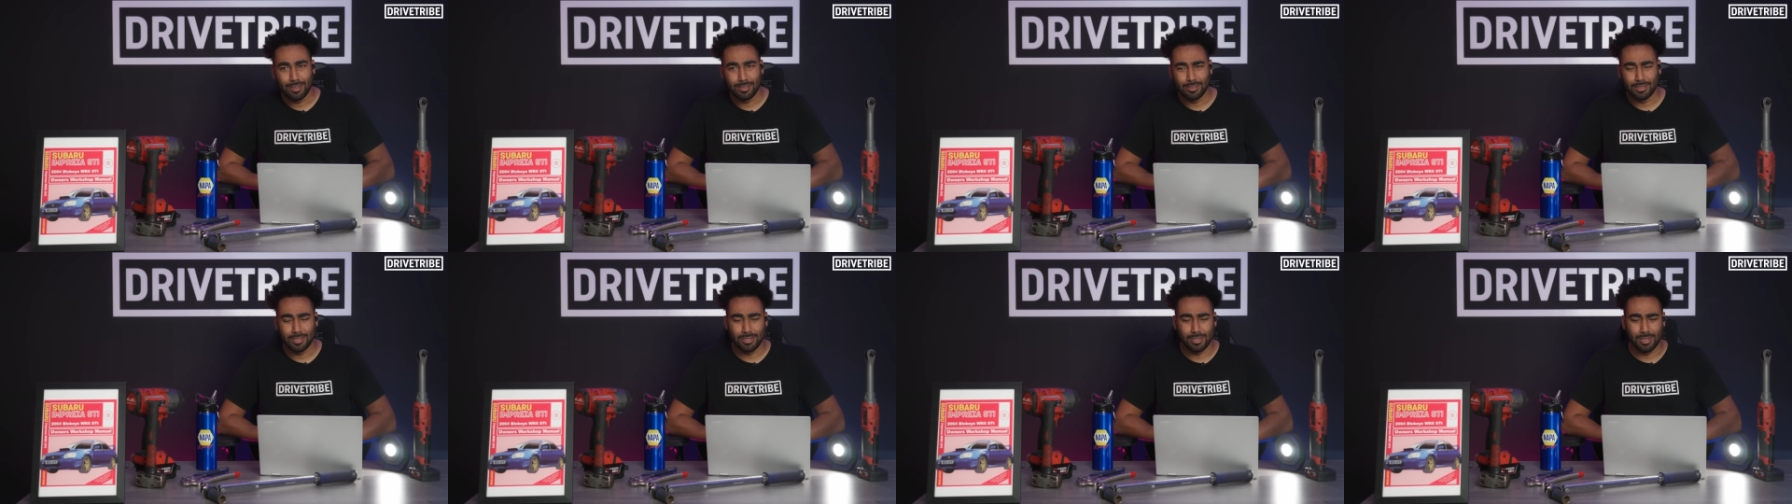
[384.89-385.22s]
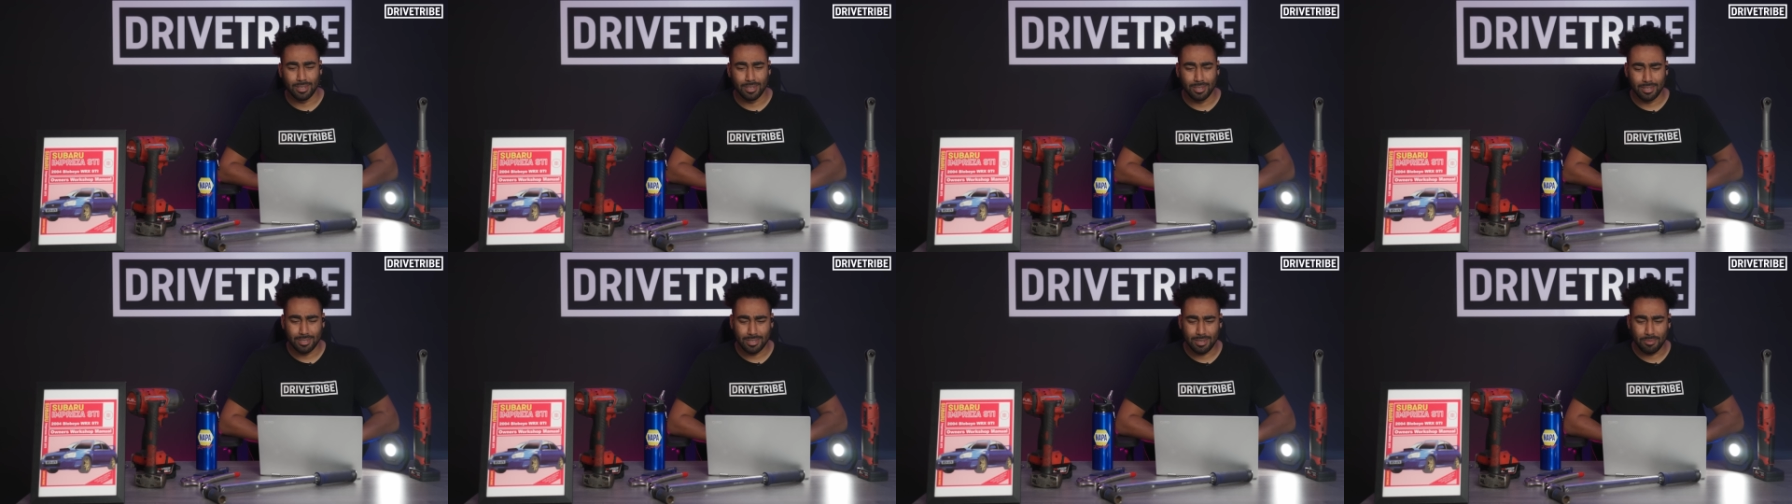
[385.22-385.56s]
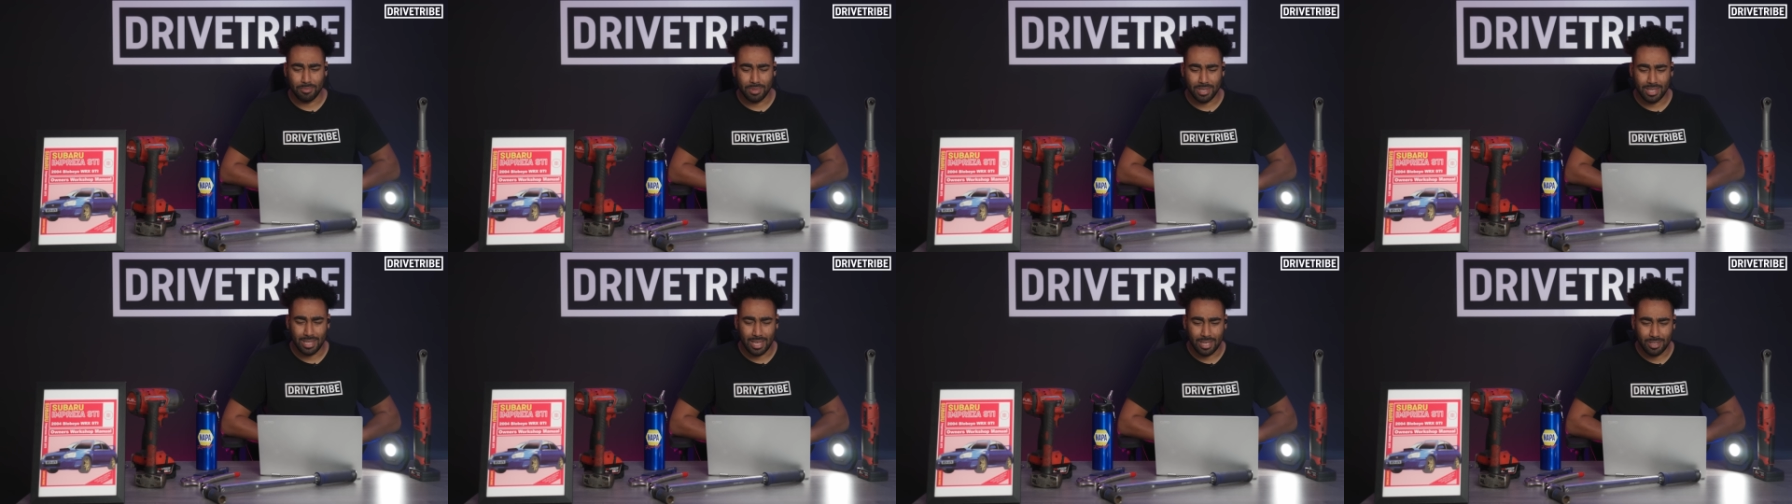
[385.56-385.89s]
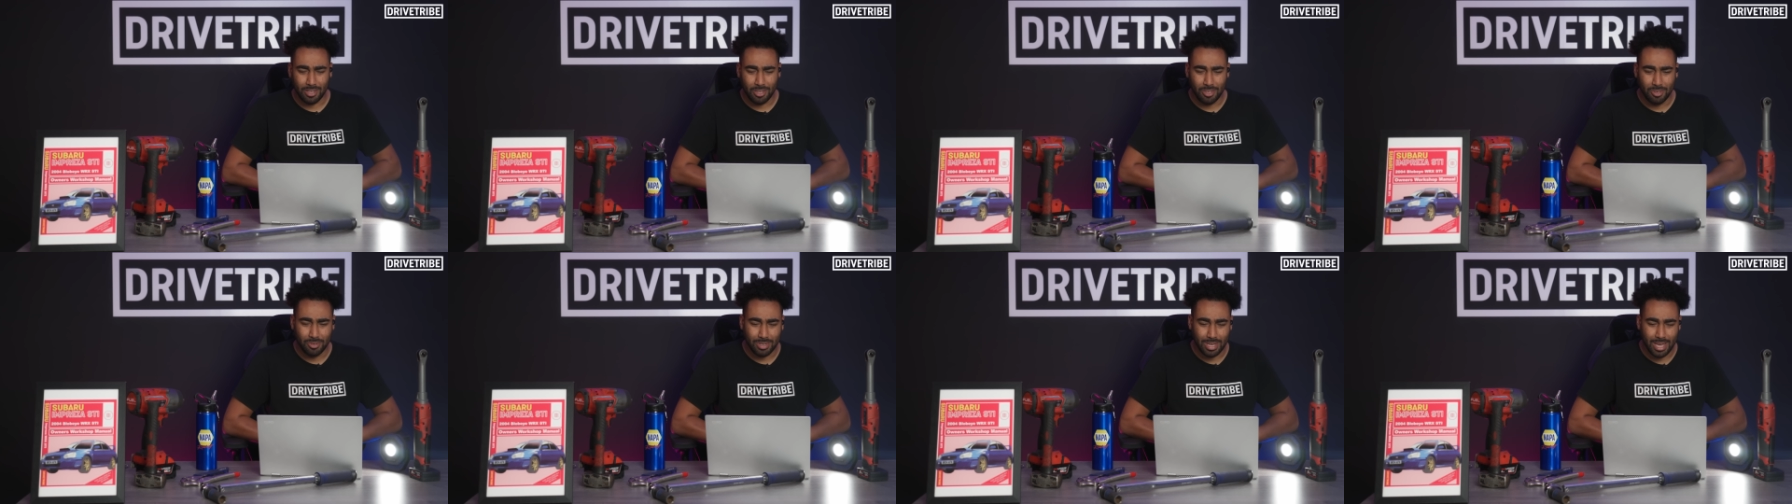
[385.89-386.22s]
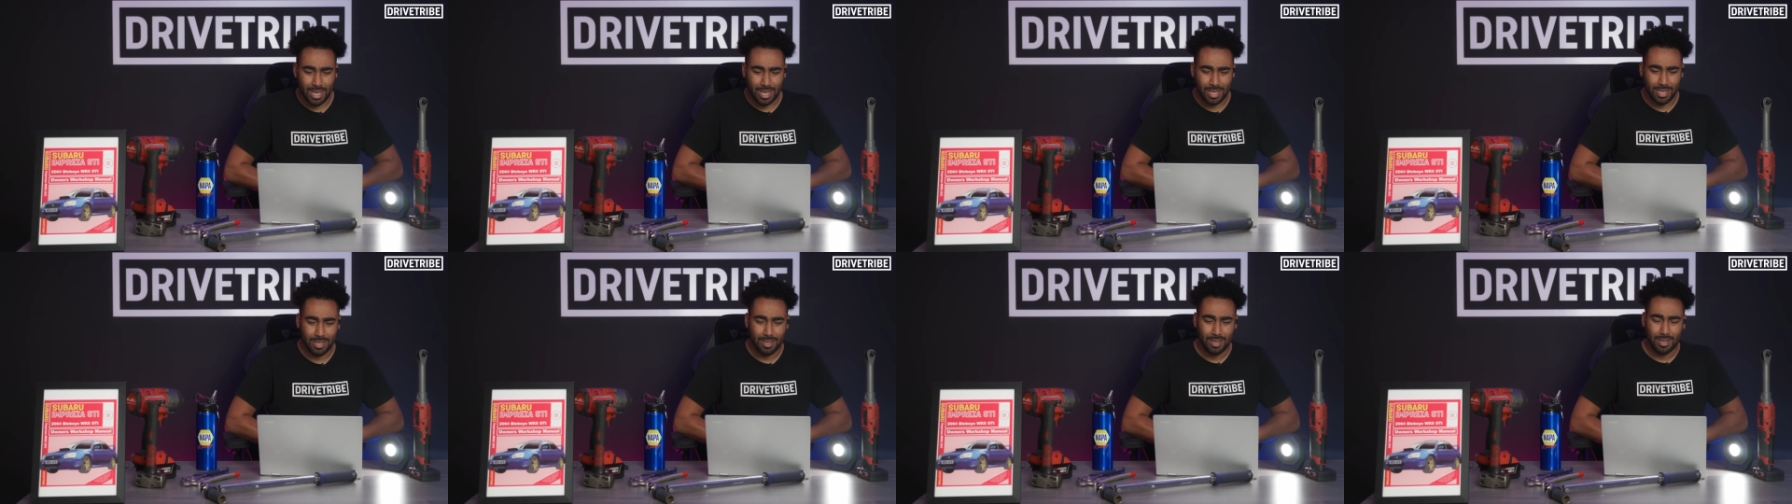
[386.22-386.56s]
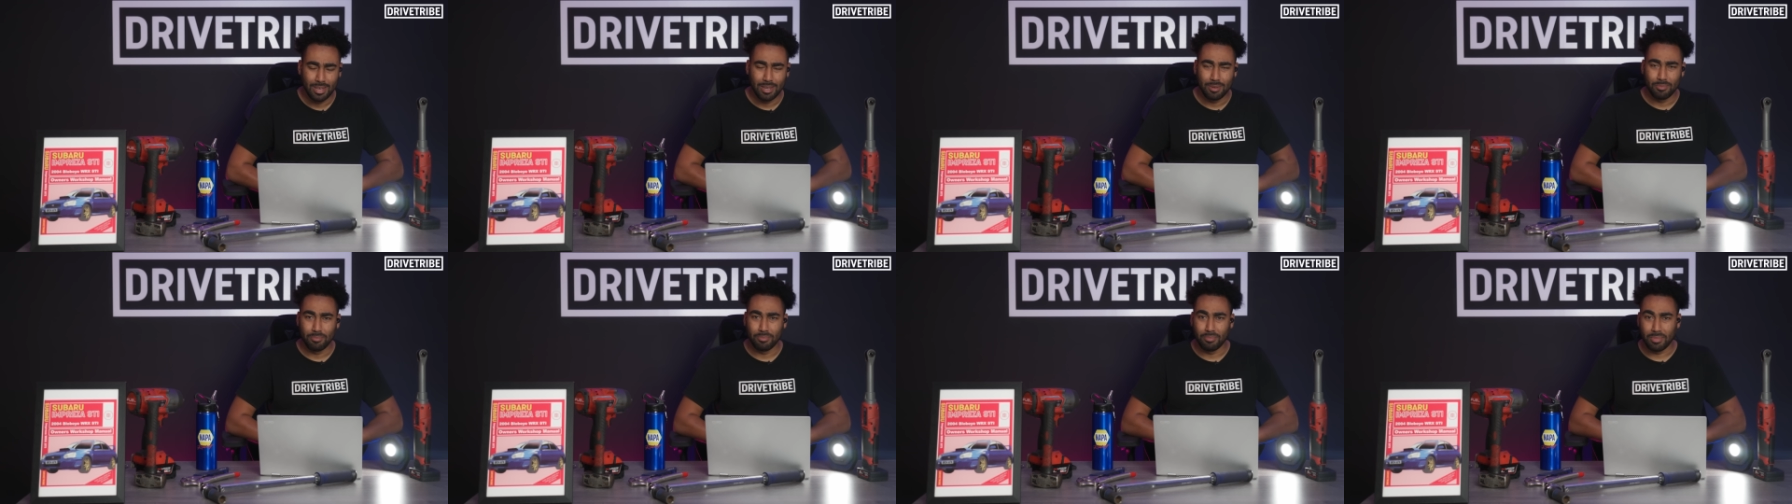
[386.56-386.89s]
It's something that the UK
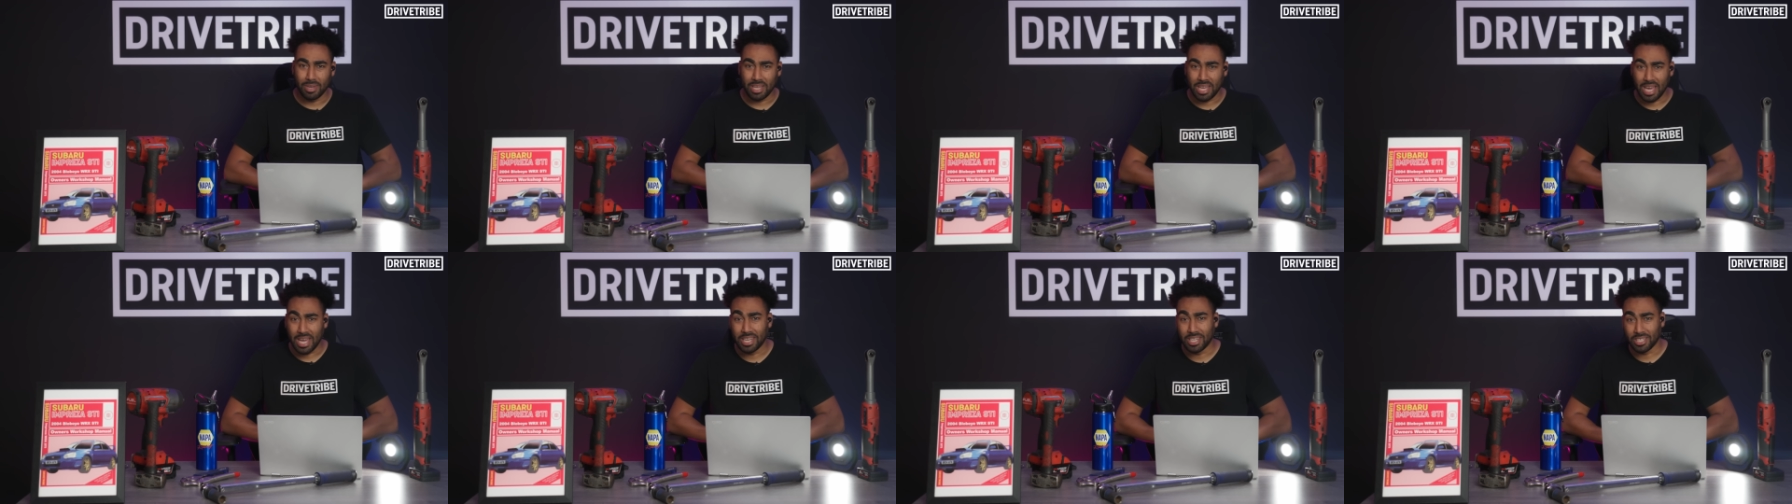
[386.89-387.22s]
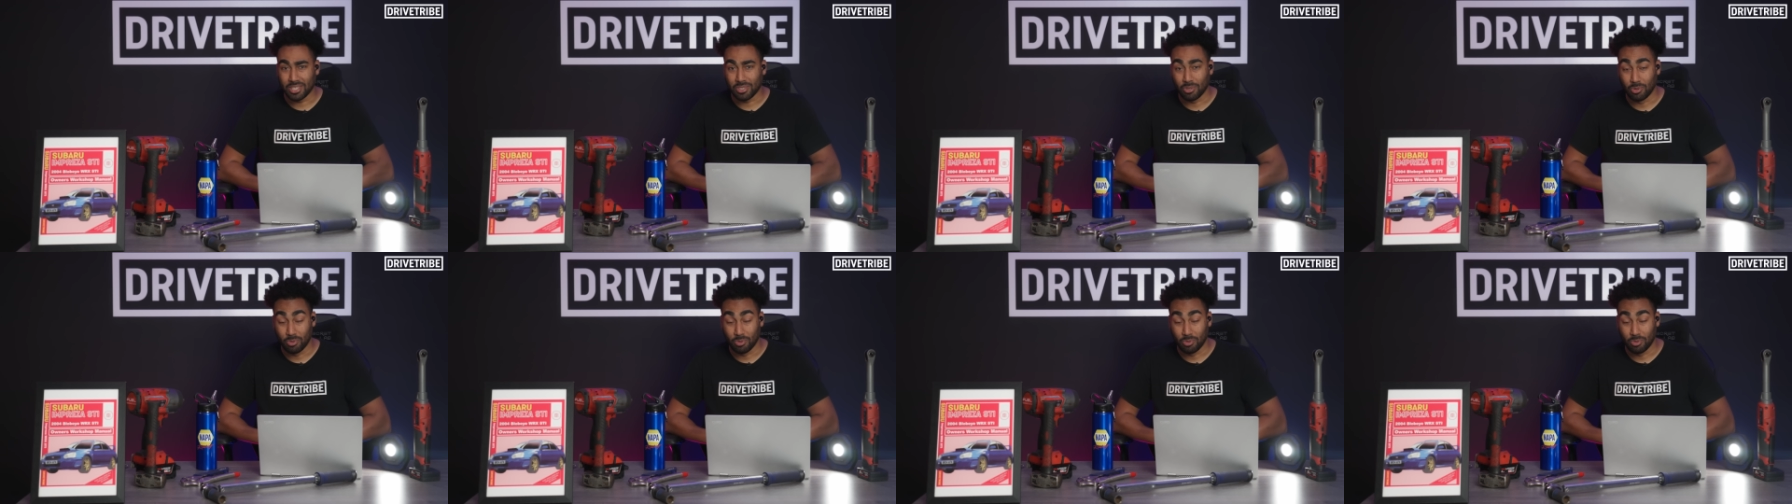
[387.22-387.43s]
mechanics